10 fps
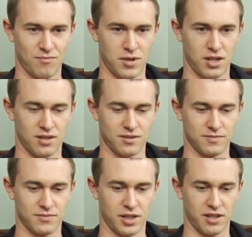
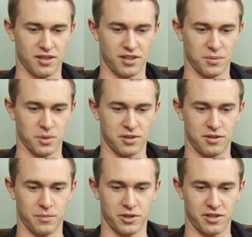I didn't think about it
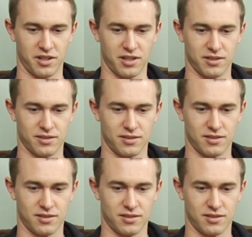too much, I guess.